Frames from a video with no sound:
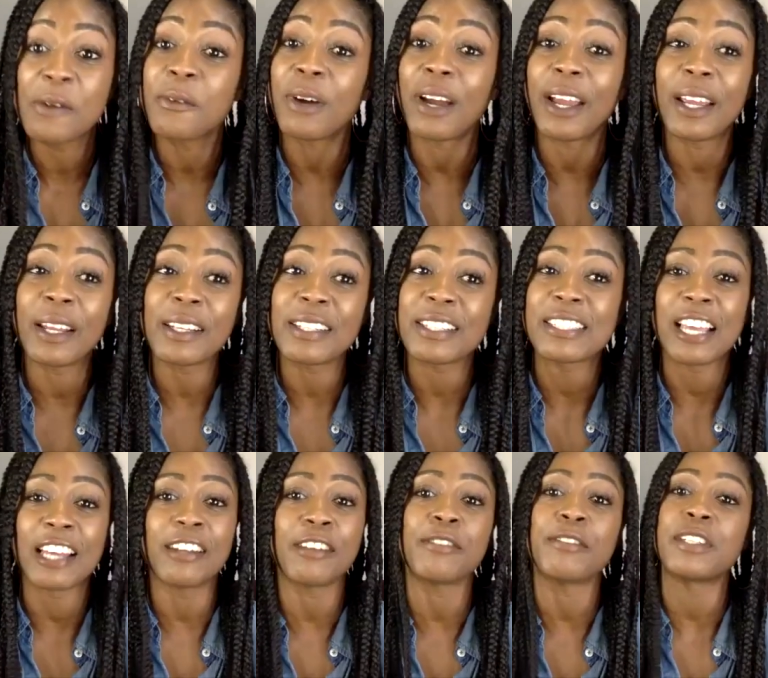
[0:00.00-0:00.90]
right? It's
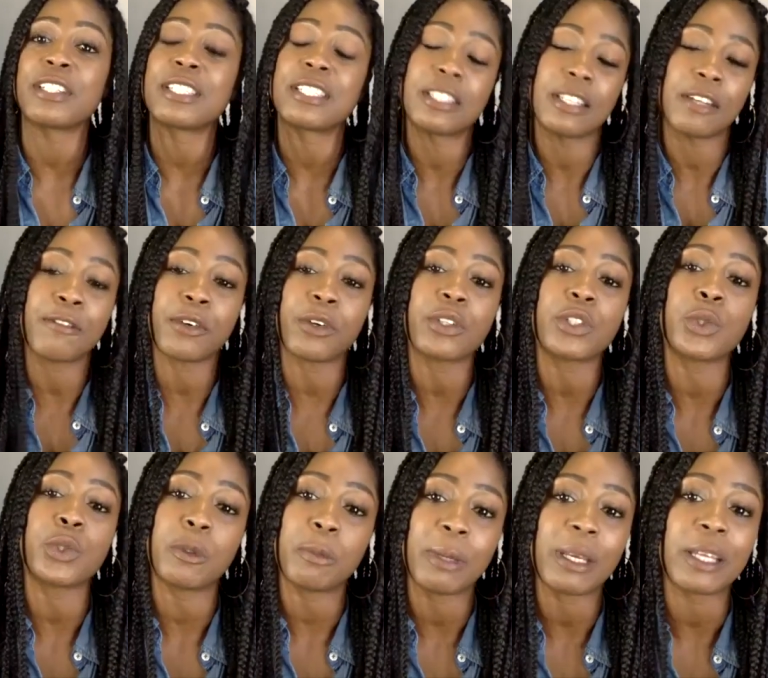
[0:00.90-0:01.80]
kind of, it's difficult
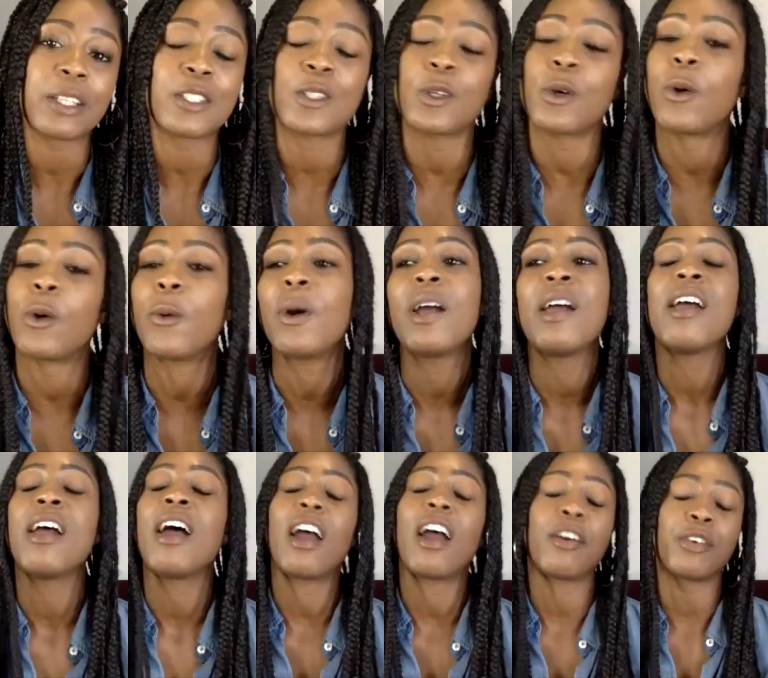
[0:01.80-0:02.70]
to admit. So
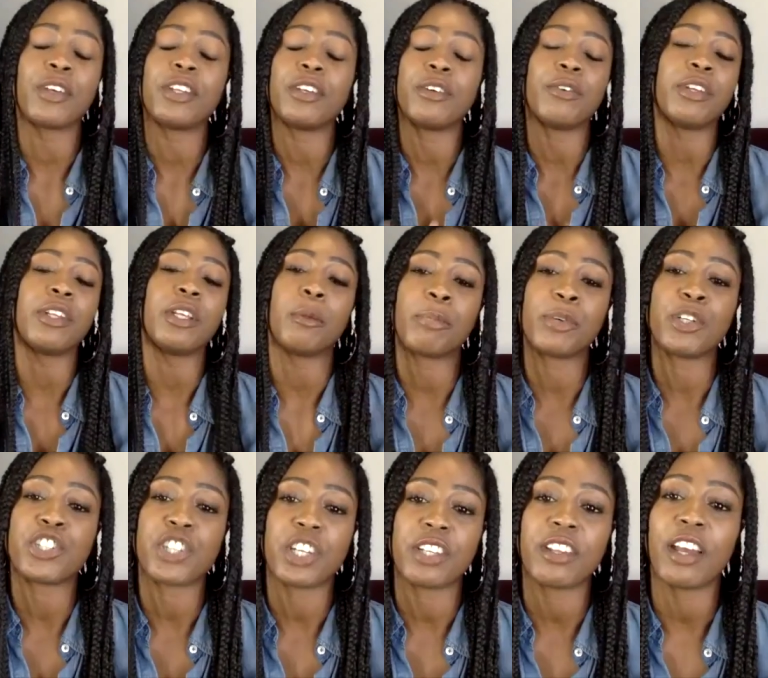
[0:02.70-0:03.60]
I really, really
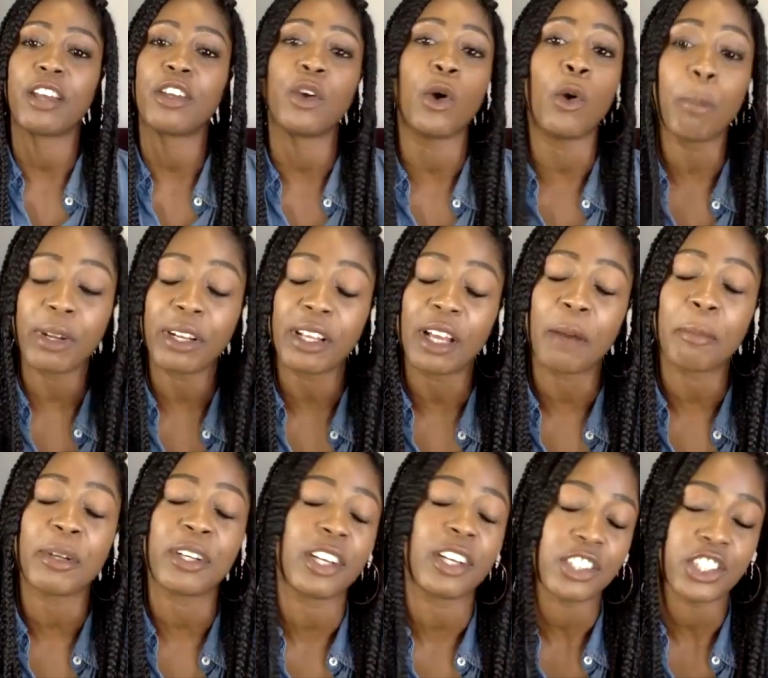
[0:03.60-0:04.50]
appreciate that, opening up
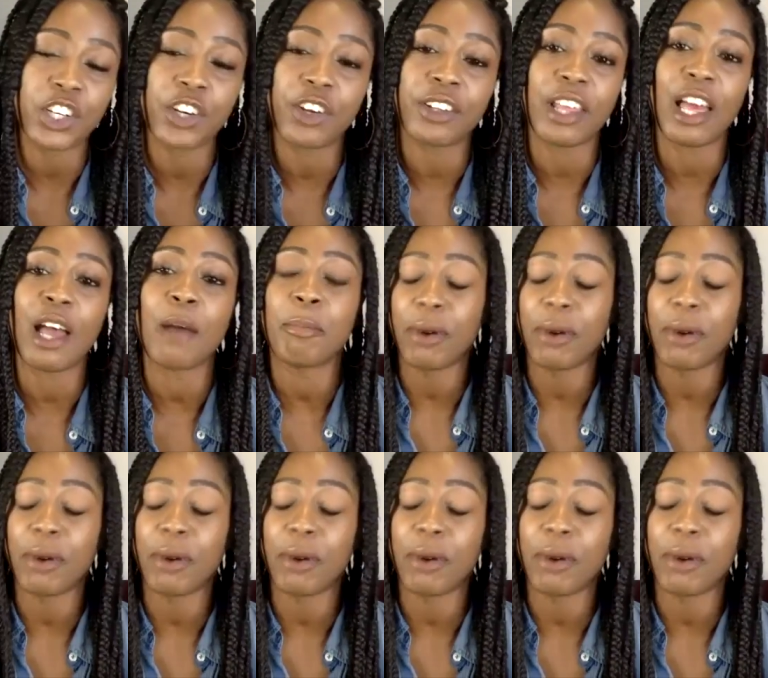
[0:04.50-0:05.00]
and sharing that